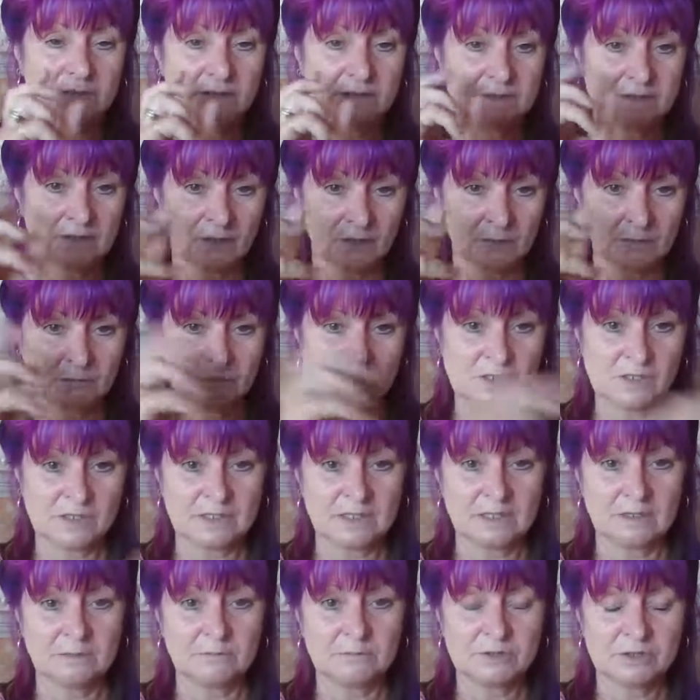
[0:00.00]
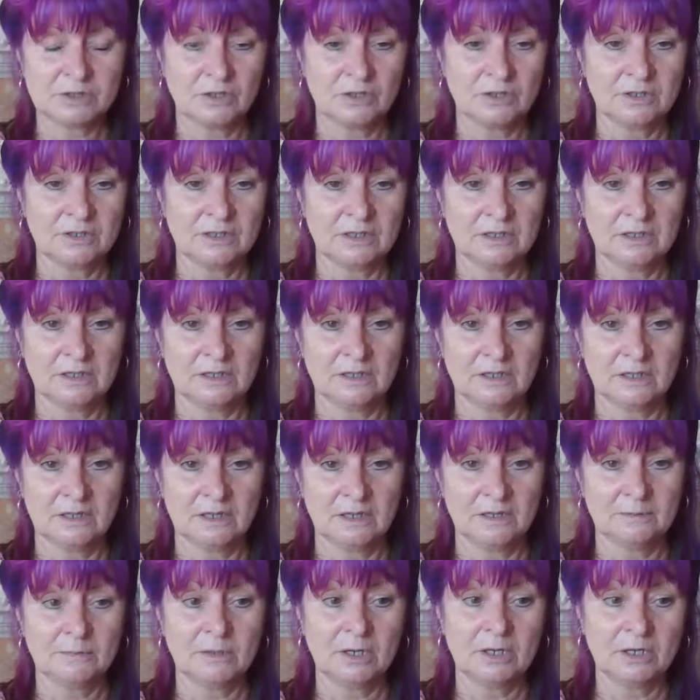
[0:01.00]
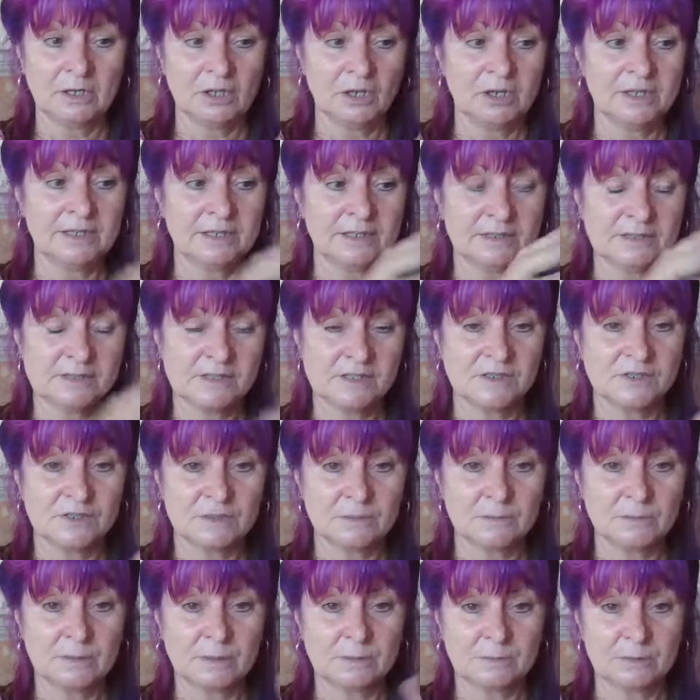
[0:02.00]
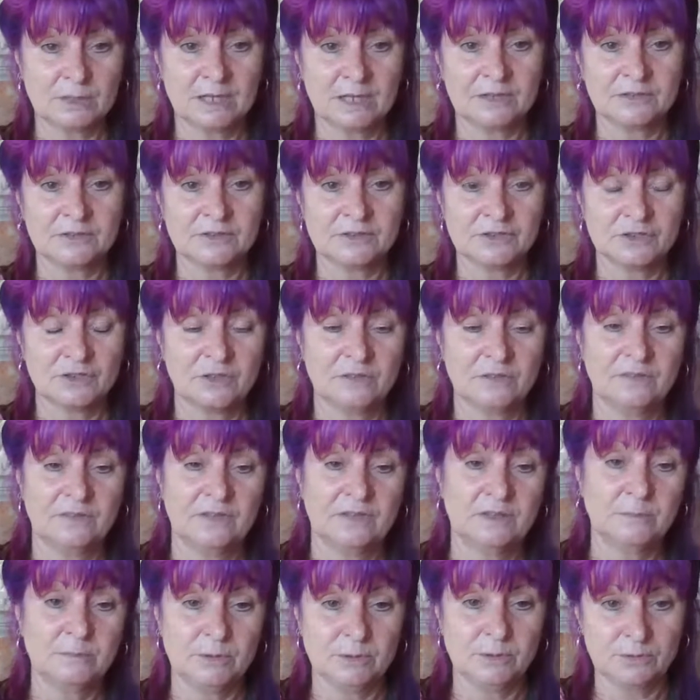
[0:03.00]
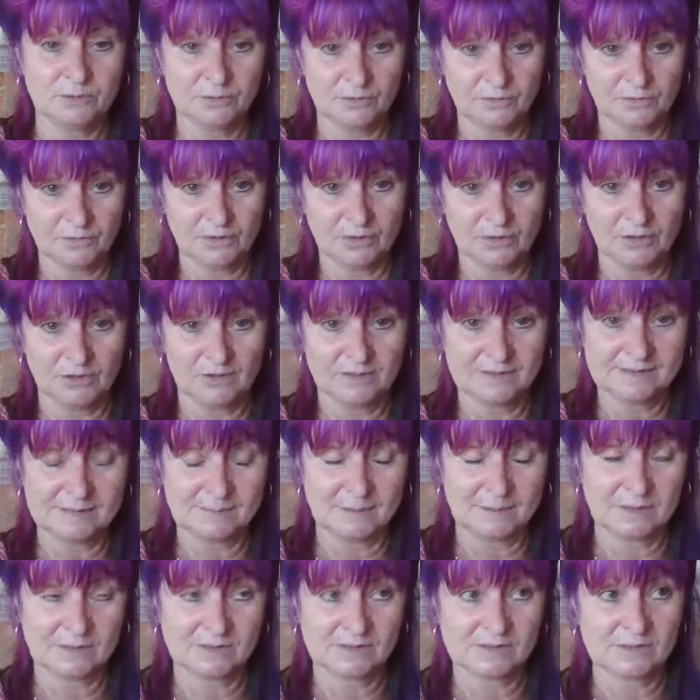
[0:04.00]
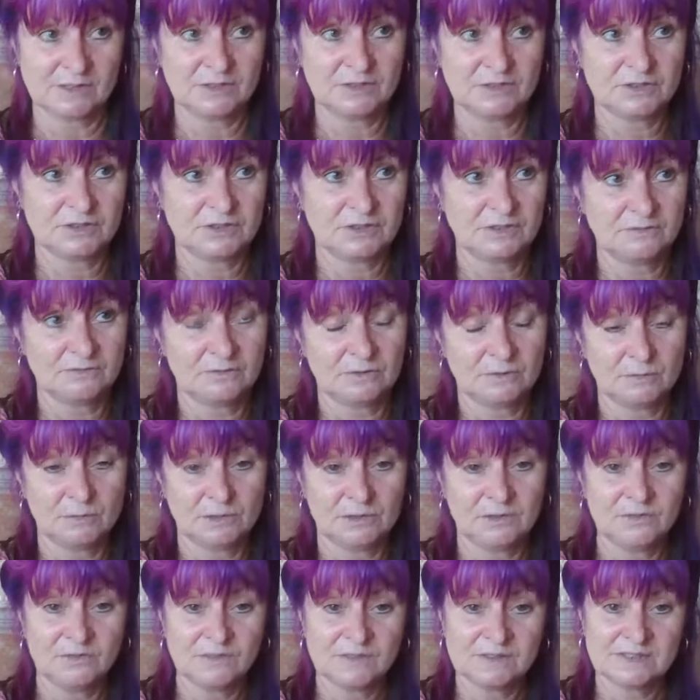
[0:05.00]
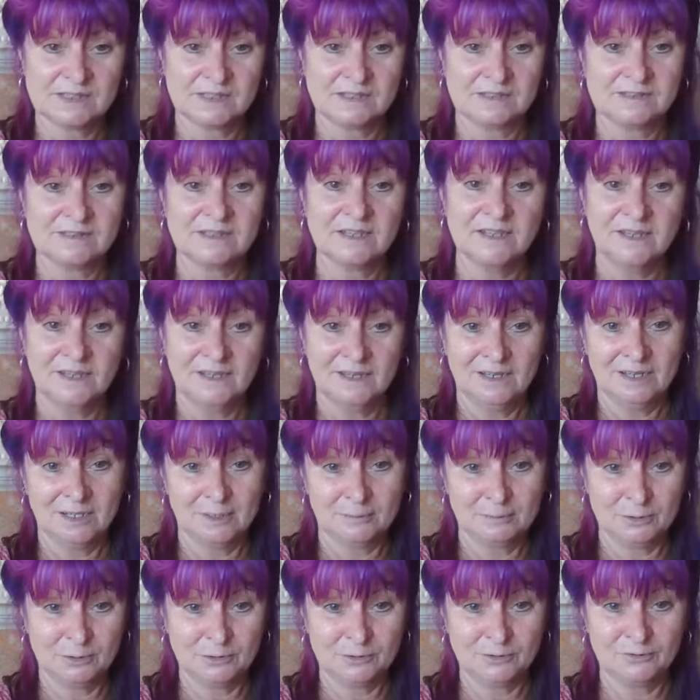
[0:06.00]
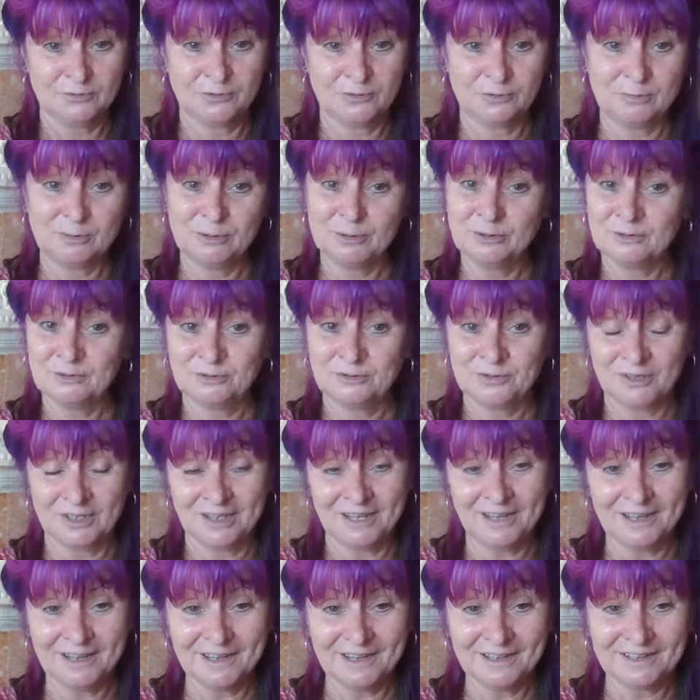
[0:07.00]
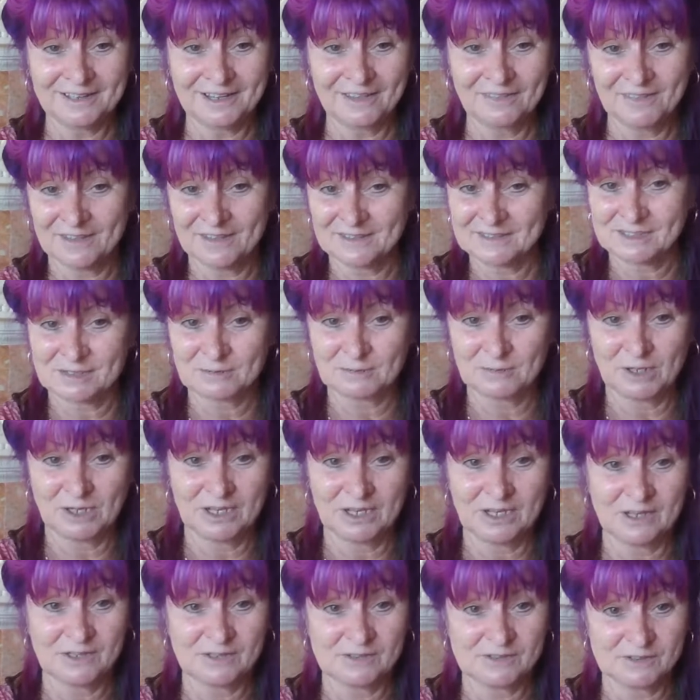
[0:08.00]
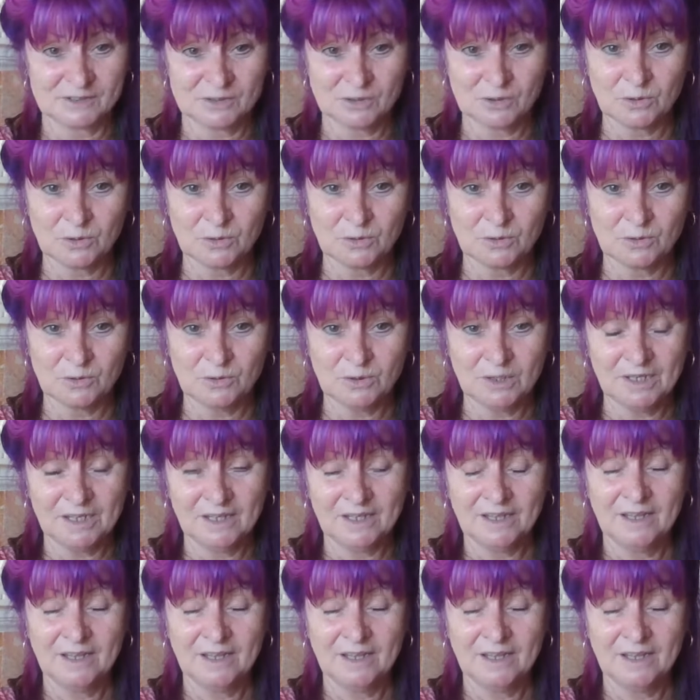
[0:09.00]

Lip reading: that I'm to keep shining my light and teaching people how to shine their beautiful lights, because each and every one of us has a beautiful, beautiful heart, and that's where our soul